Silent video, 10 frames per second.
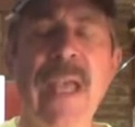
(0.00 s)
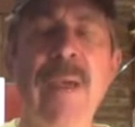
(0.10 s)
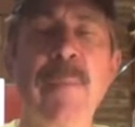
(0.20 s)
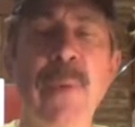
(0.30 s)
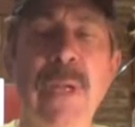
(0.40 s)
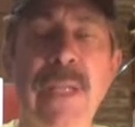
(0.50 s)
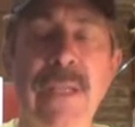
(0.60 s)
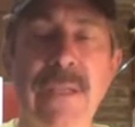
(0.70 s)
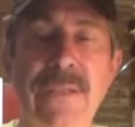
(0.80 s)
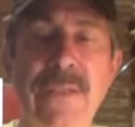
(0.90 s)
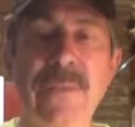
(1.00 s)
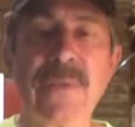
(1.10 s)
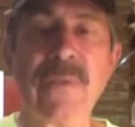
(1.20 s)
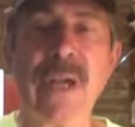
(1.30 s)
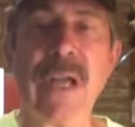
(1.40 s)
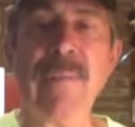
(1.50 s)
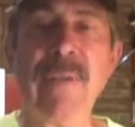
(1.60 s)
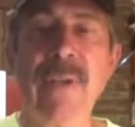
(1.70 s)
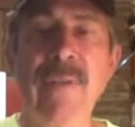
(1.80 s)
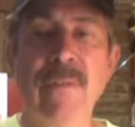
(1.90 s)
and please subscribe
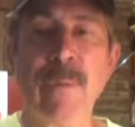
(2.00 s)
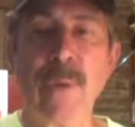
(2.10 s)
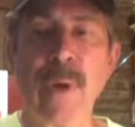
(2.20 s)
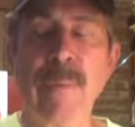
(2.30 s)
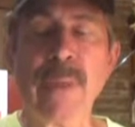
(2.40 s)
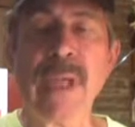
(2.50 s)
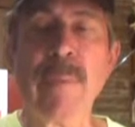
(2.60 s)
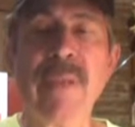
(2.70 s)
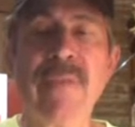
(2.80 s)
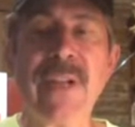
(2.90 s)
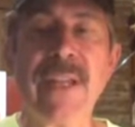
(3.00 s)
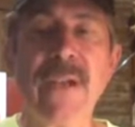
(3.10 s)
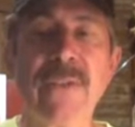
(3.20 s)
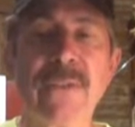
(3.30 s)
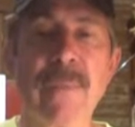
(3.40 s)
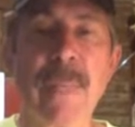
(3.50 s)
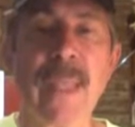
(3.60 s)
for more upcoming videos